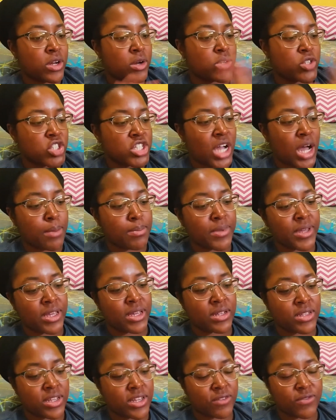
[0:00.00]

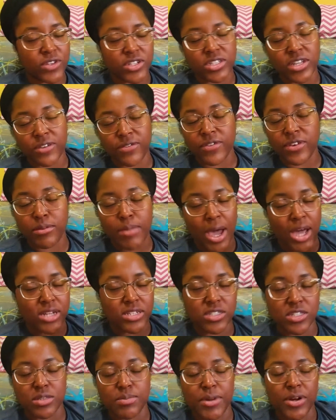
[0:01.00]
shopping, looking for stuff for
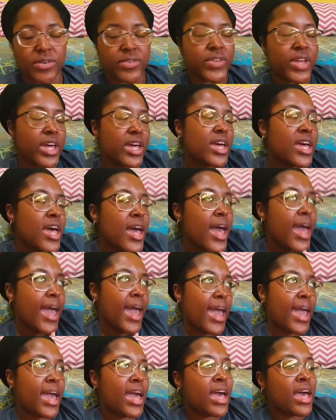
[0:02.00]
Madison's birthday.
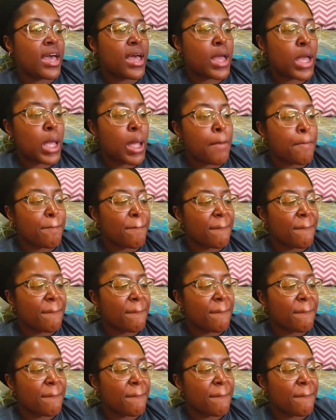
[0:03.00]
And,